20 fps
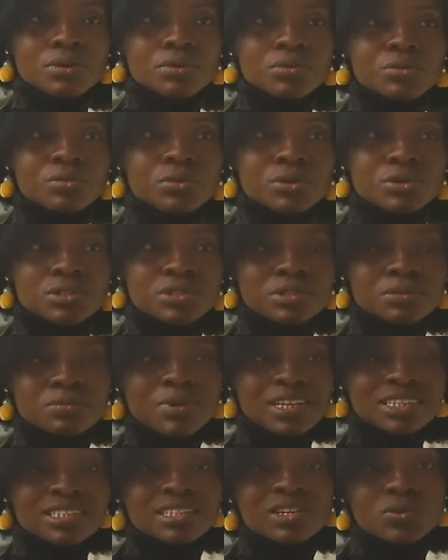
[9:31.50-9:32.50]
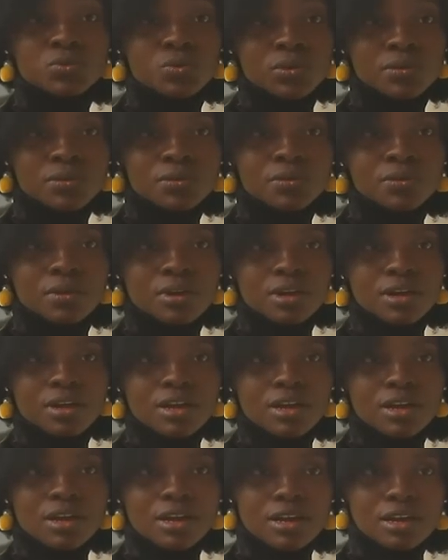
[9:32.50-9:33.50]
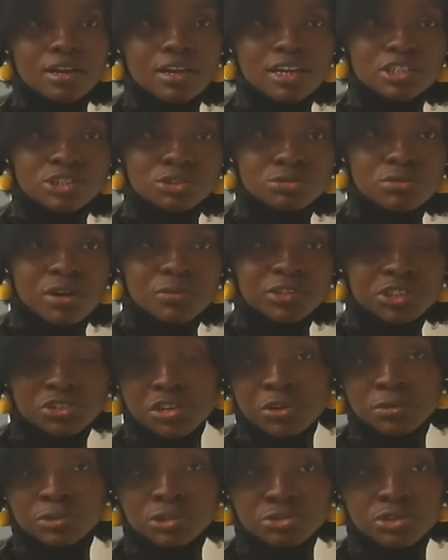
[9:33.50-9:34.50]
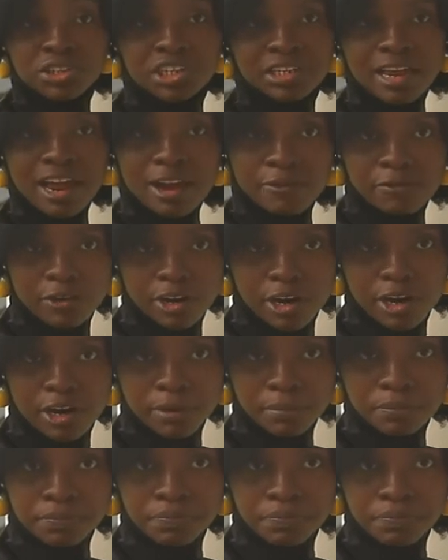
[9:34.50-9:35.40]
was battling with intra-regional trade in Africa